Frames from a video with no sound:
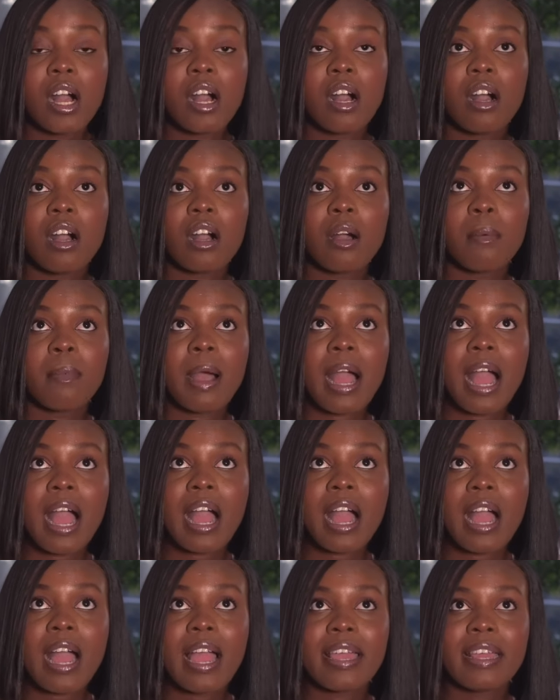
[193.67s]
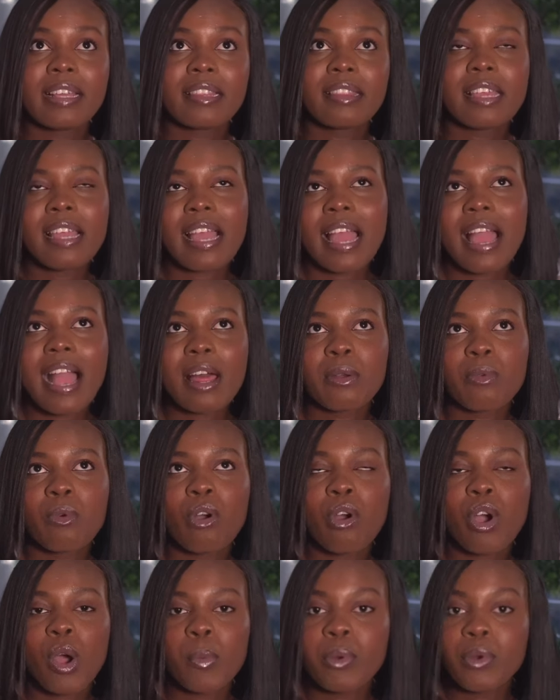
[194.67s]
I think I had
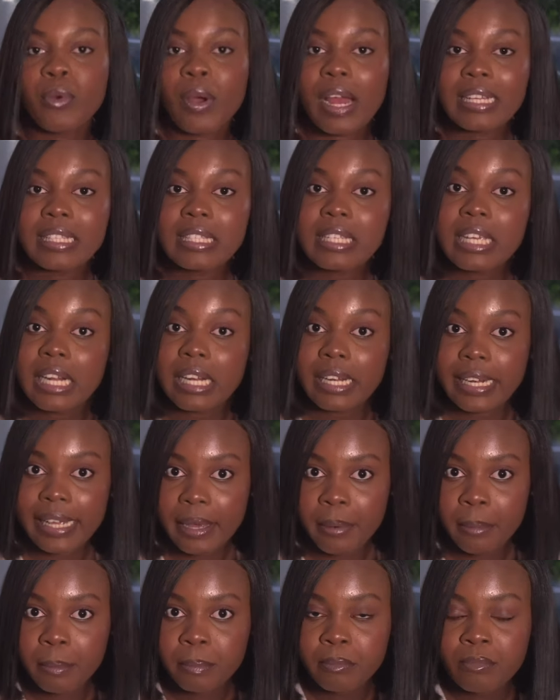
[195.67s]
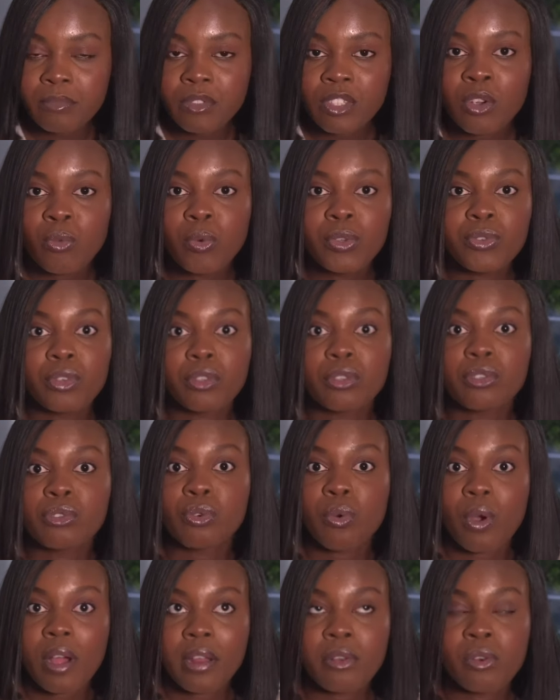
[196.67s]
one copyright claim, which was
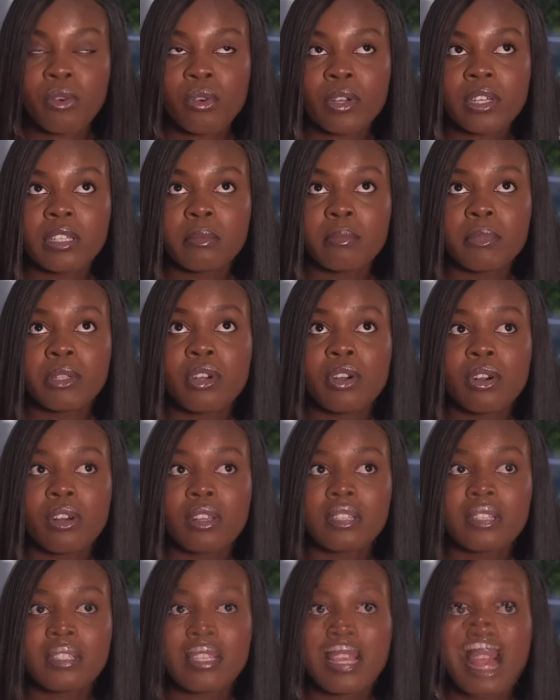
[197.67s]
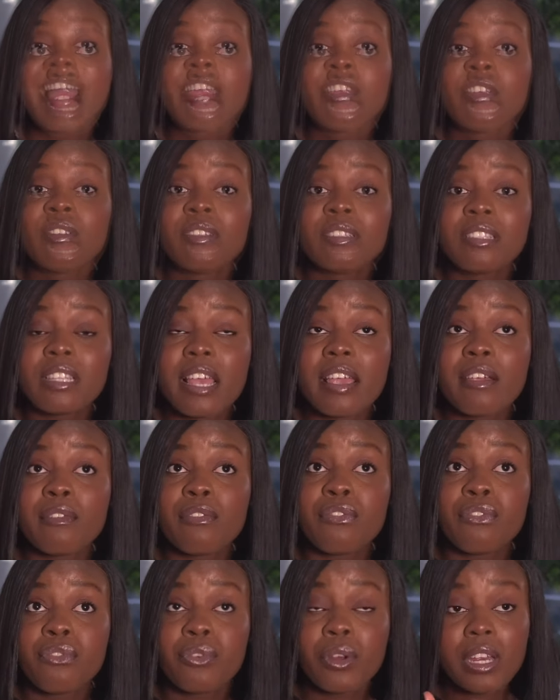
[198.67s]
so annoying, because yeah,
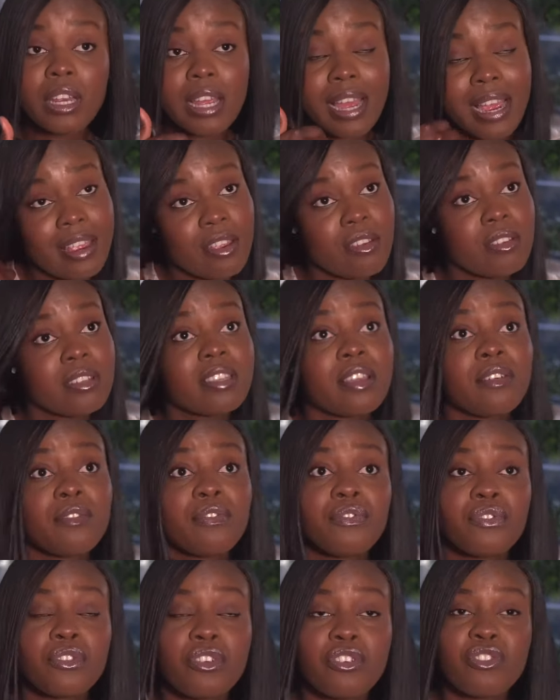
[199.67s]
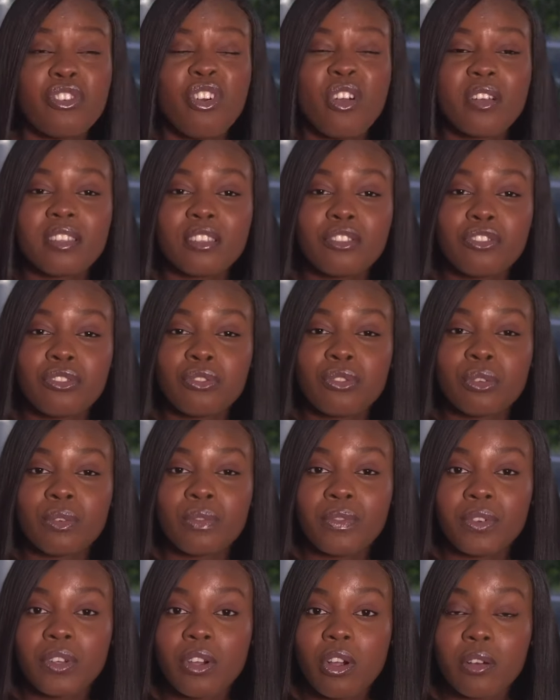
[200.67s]
so you
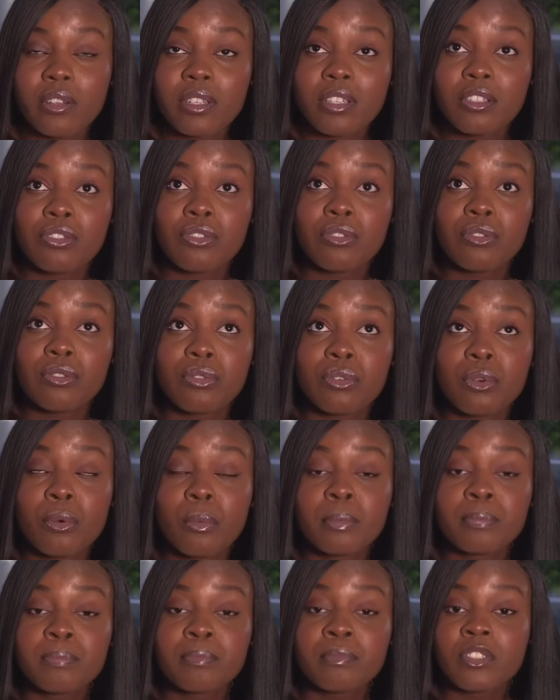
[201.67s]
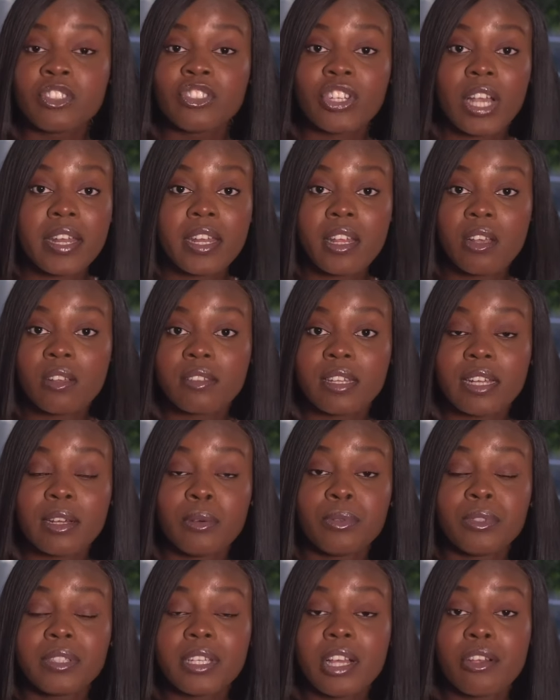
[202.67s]
know all these YouTube channels
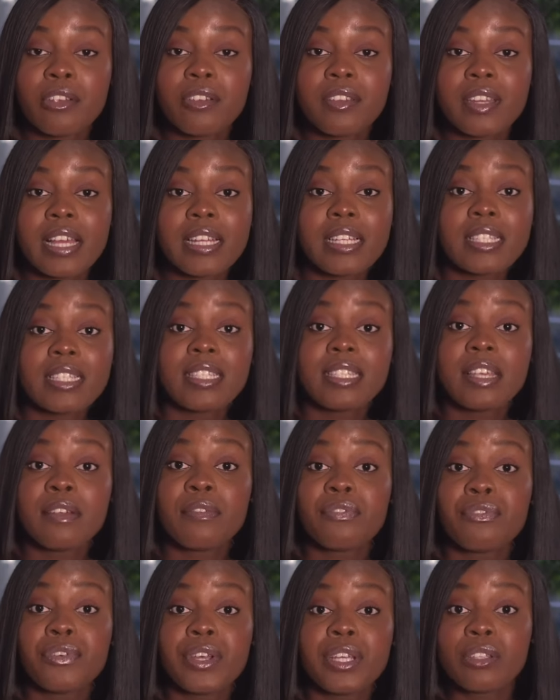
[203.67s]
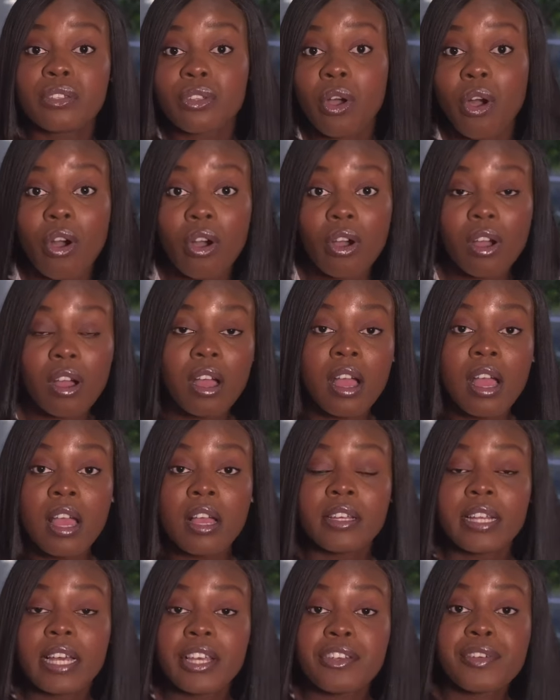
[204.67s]
that will tell you that this is a free song
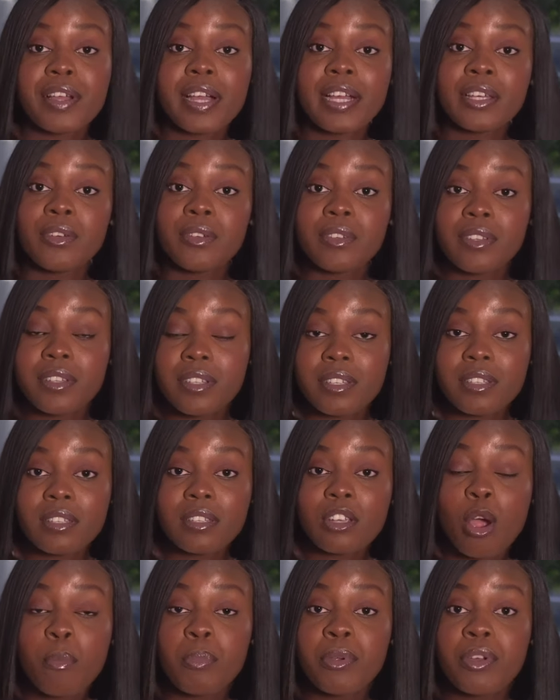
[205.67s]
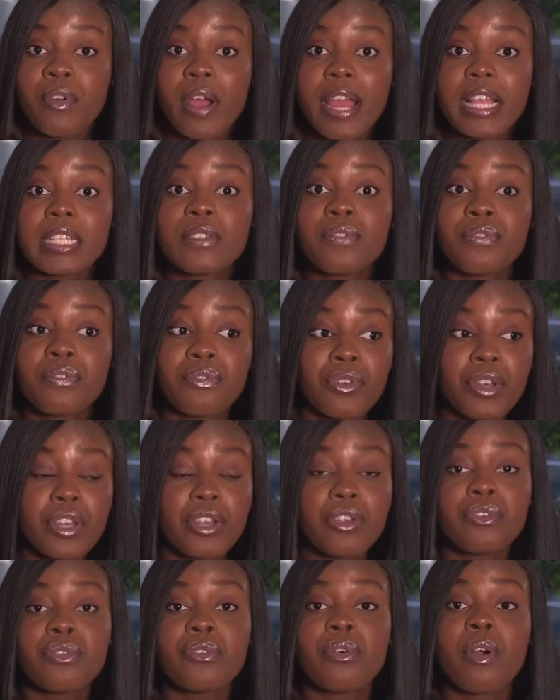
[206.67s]
that you can use, it is copyright free,
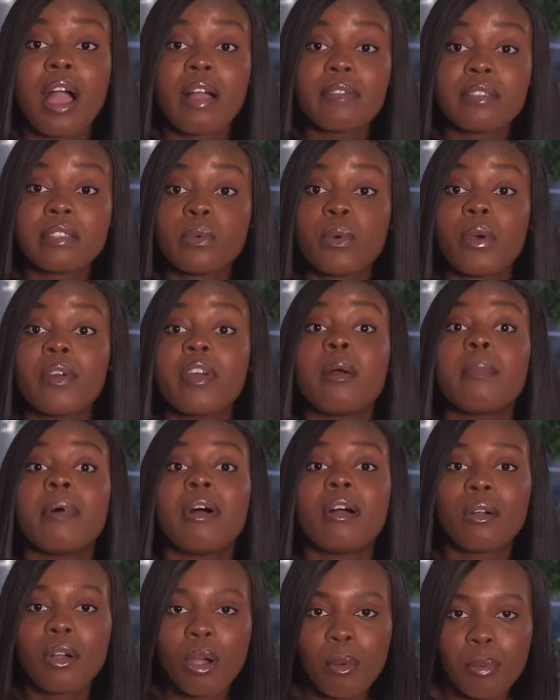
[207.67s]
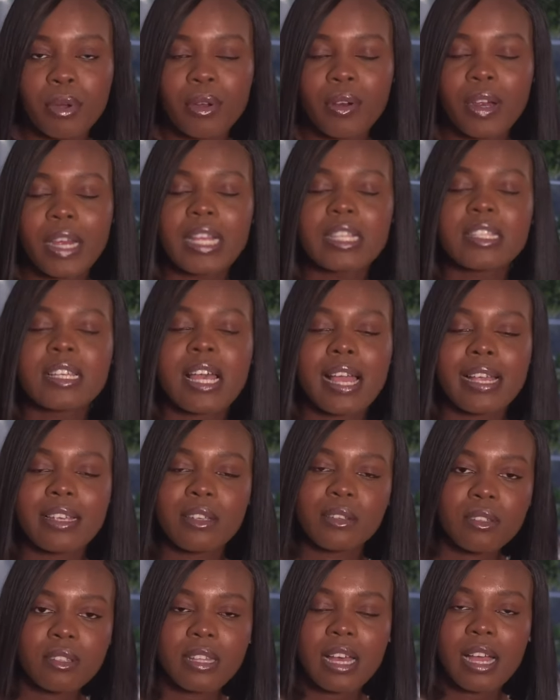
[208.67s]
you don't have to worry about copyright. I
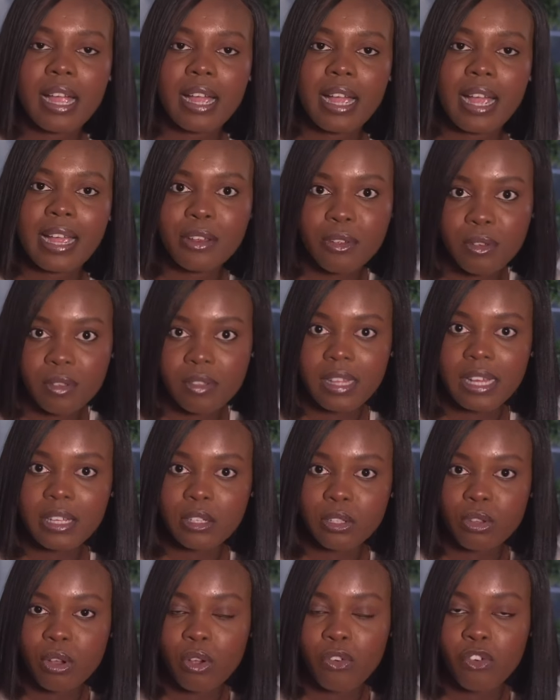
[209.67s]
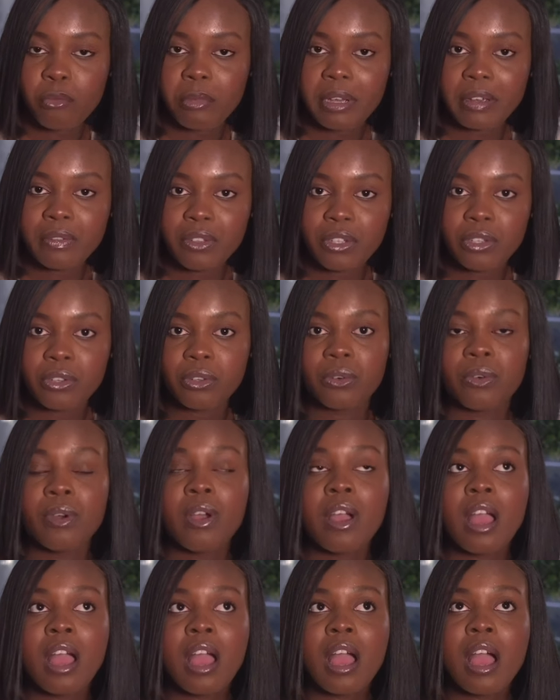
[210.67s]
used that song for my video,
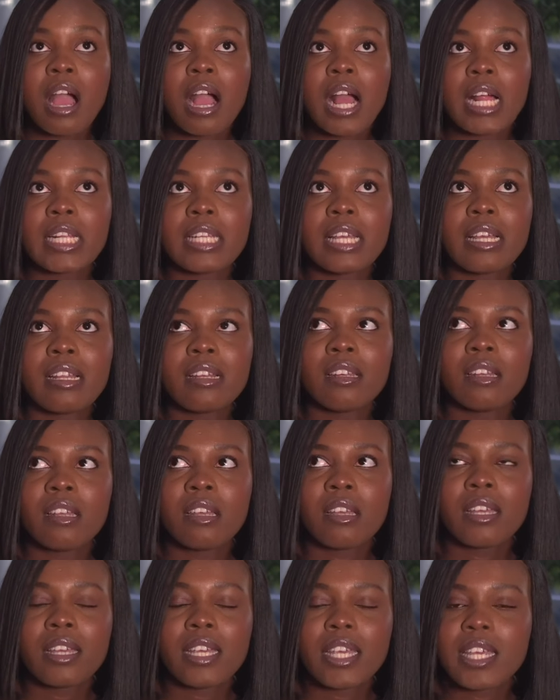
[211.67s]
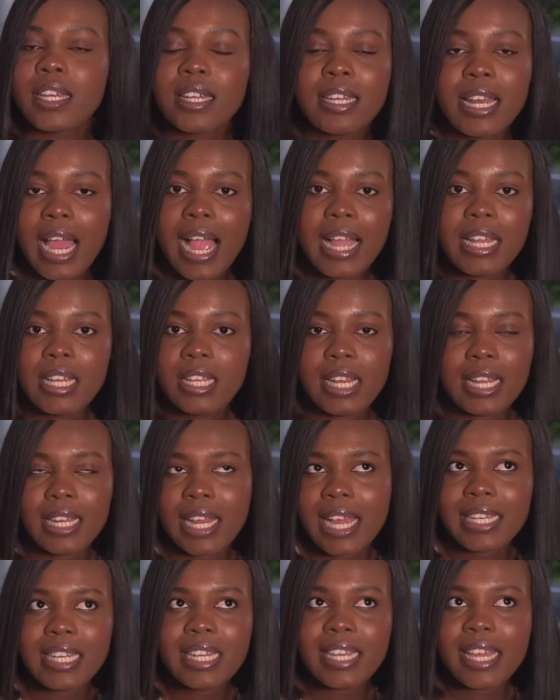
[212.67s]
and then
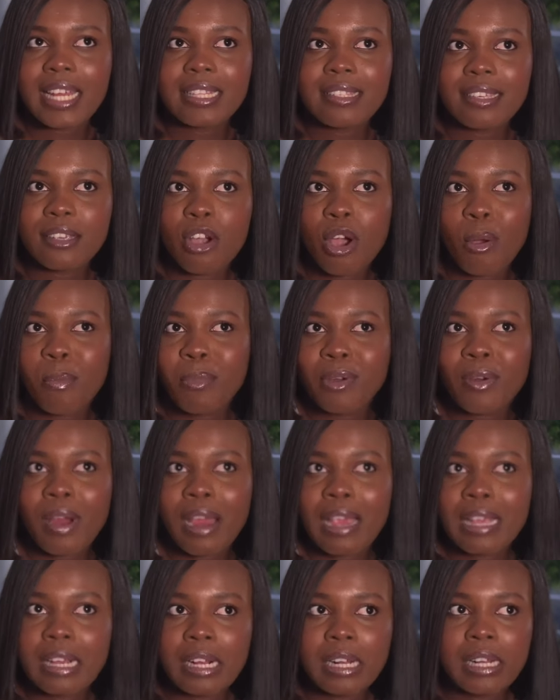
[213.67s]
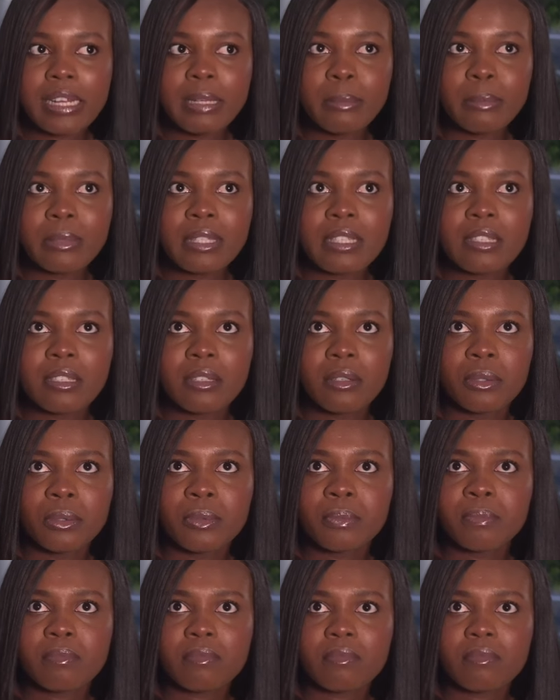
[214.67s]
I didn't get a copyright claim till